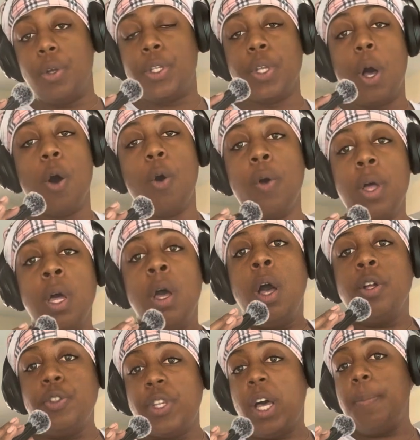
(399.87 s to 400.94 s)
So
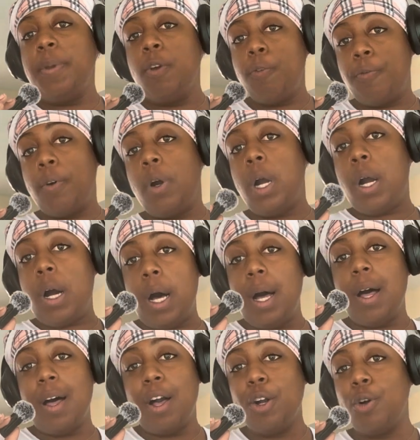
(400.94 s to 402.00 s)
W for
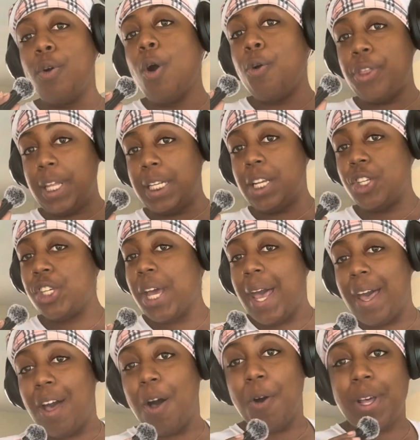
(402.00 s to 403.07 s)
growth in the
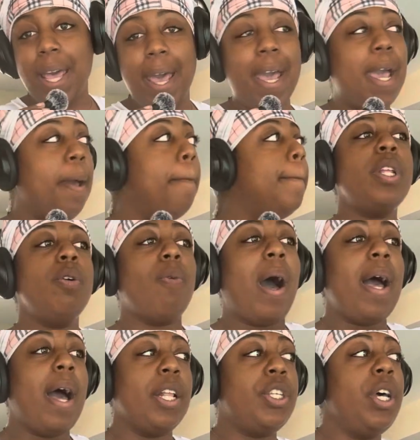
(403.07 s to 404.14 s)
chat, okay? Really
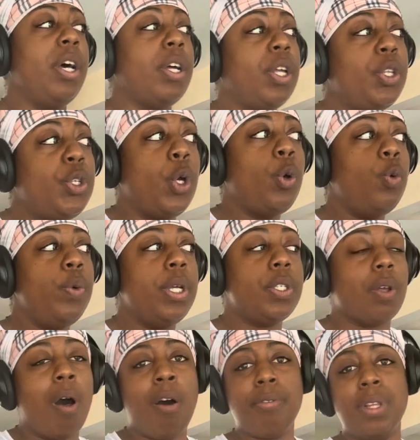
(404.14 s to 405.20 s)
why I took 2
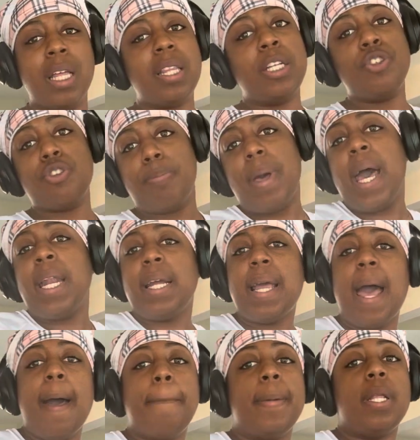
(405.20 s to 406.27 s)
weeks off. Nothing dramatic
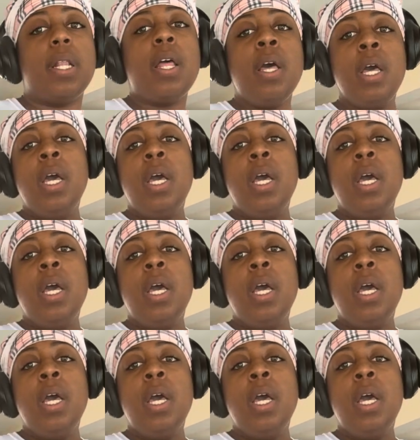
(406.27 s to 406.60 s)
happened.